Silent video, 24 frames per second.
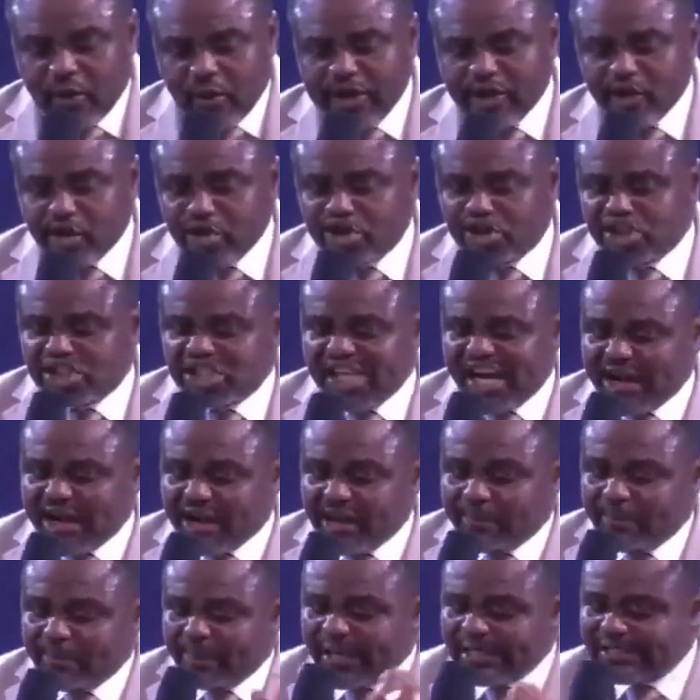When you
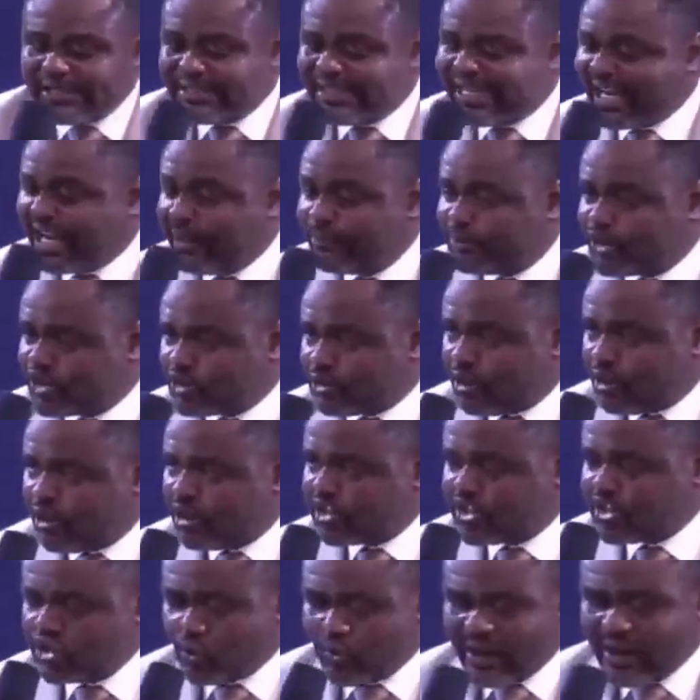cherry pick
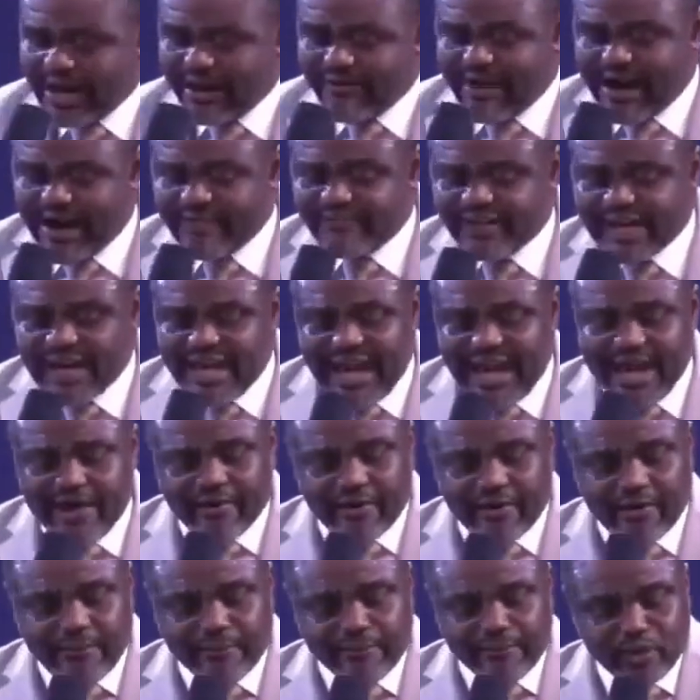scriptures, you will arrive at
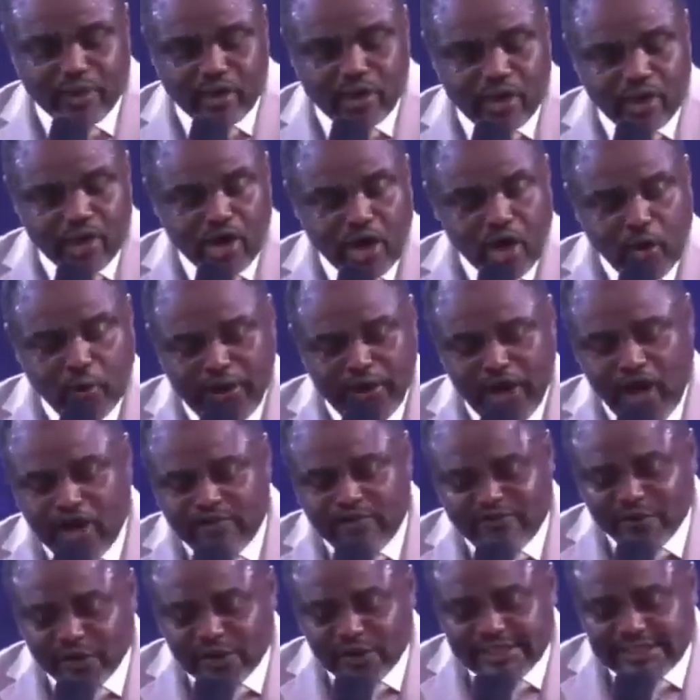error. We
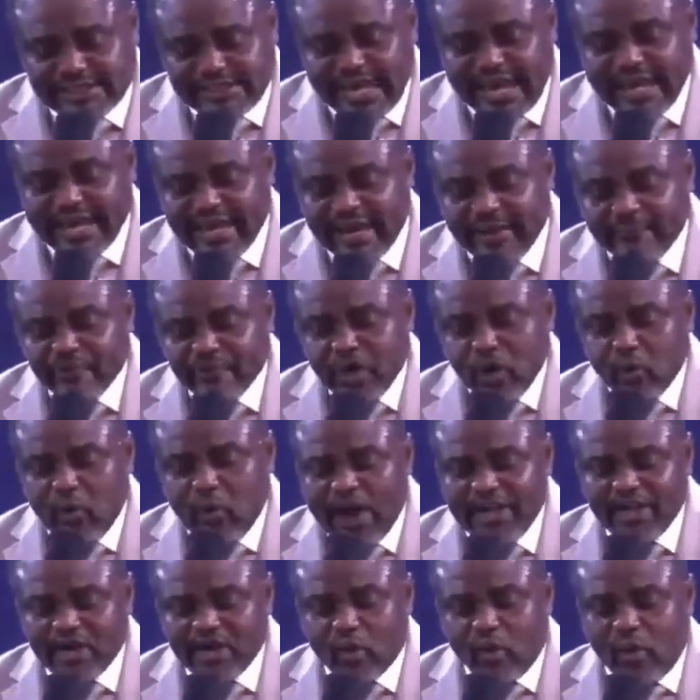often say,
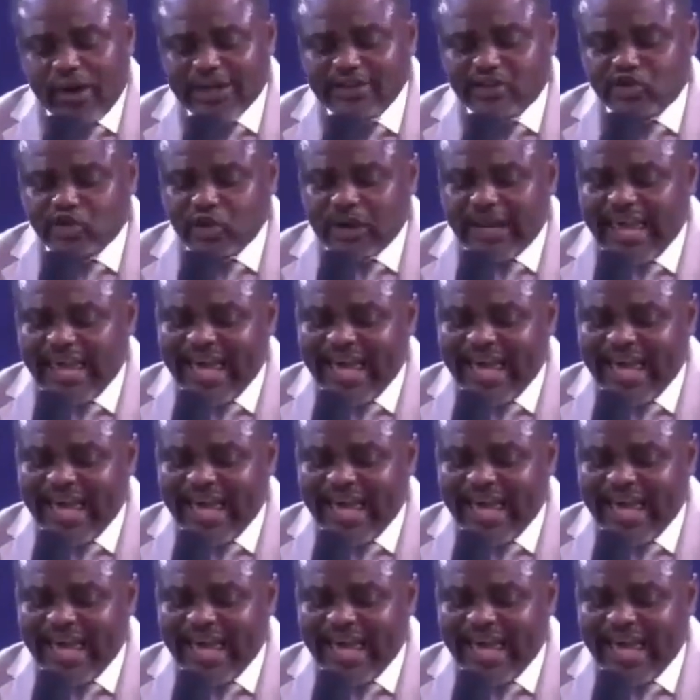when you want to